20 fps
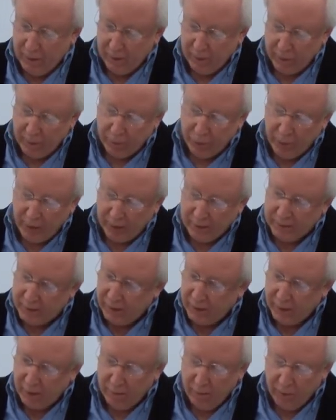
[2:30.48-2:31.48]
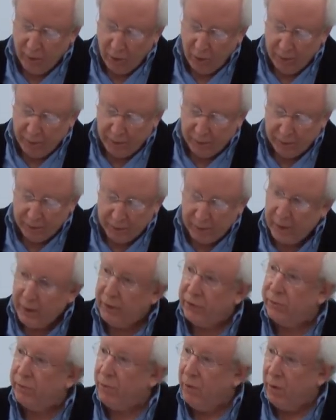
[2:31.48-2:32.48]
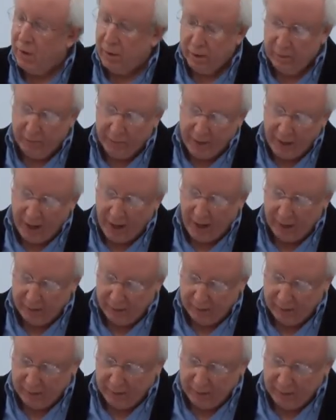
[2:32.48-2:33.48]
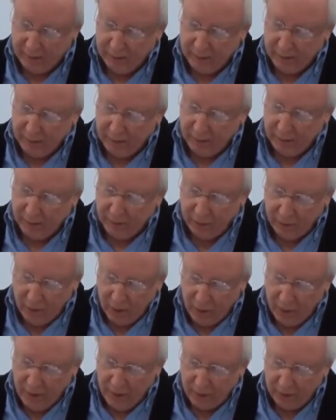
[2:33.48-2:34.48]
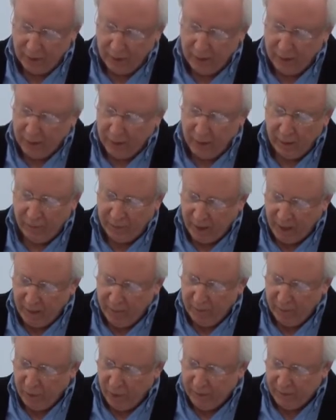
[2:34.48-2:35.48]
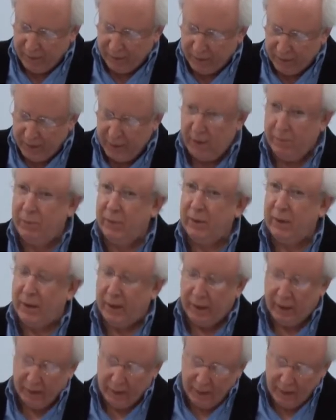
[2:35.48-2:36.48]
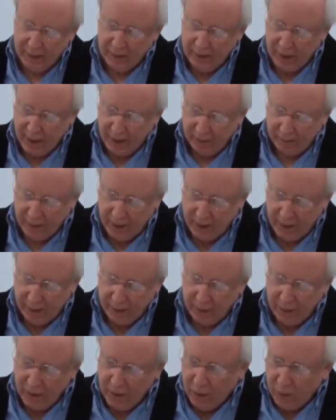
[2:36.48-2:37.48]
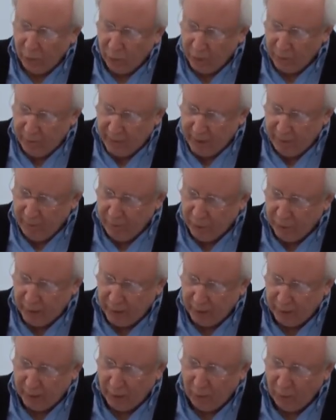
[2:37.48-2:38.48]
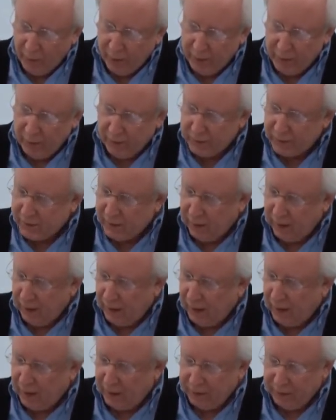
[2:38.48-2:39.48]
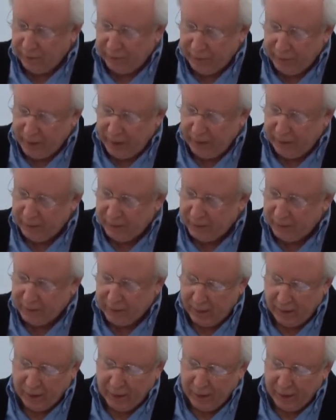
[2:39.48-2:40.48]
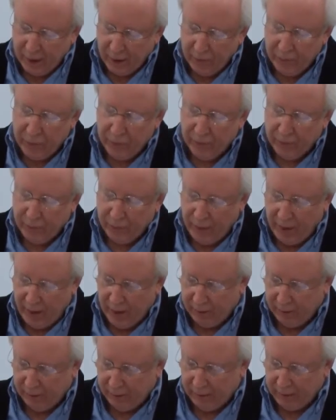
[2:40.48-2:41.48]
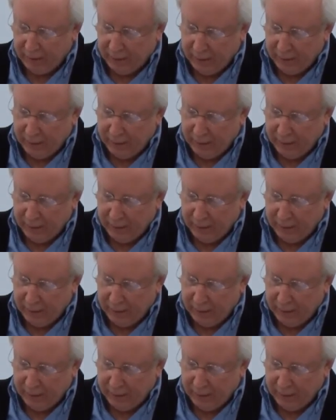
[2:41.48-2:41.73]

The present moment is more of that, the knowing of that moment deeply, and then remembering what you saw on the face of your friend,